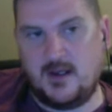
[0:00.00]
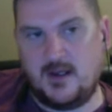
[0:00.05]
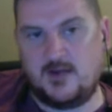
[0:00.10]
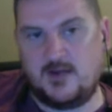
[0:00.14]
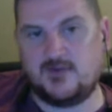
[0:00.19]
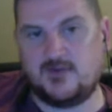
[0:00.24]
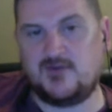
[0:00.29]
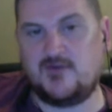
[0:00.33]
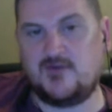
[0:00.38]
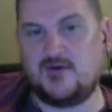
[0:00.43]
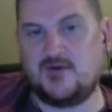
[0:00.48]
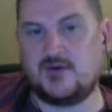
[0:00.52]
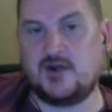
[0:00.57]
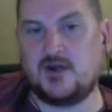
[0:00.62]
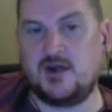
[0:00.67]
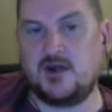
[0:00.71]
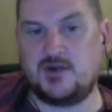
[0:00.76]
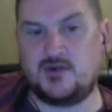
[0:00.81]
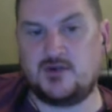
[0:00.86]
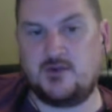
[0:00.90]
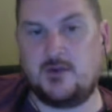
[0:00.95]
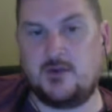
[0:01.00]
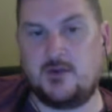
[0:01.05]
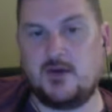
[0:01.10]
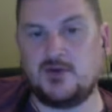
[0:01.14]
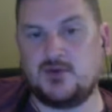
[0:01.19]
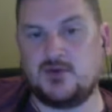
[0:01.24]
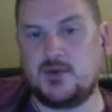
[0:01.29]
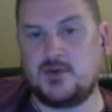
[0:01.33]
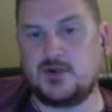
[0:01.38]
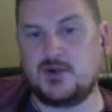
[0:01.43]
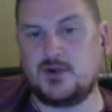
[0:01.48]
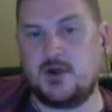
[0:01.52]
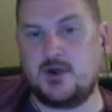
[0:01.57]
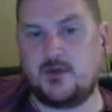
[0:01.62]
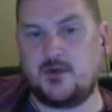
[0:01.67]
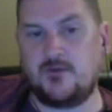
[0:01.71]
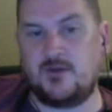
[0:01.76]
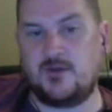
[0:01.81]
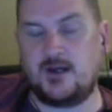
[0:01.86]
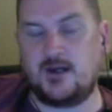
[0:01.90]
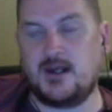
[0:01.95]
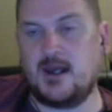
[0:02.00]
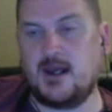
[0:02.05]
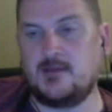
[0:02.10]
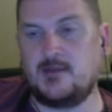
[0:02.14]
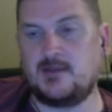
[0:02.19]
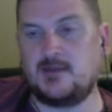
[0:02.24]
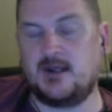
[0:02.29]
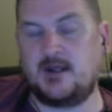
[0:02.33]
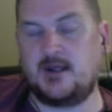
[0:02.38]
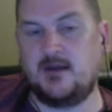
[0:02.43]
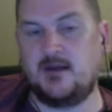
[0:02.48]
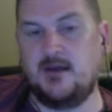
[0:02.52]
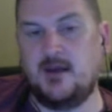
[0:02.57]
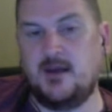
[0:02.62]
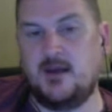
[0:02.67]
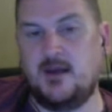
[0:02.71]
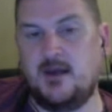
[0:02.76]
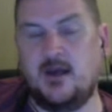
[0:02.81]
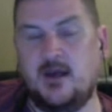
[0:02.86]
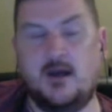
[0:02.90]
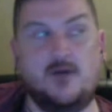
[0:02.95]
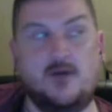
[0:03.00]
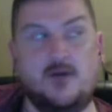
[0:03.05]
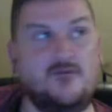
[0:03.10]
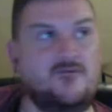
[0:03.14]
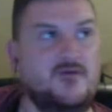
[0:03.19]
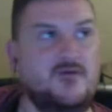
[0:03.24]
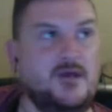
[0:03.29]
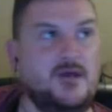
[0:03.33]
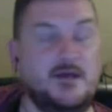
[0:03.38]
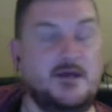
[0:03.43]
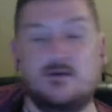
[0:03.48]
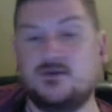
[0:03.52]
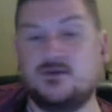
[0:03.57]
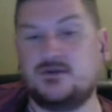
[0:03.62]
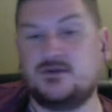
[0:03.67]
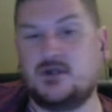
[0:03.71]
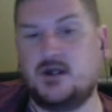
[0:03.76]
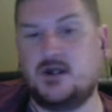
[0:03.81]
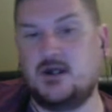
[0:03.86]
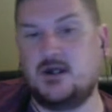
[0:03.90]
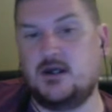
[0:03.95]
There was a few times Robbo switched off and he kept. I think it was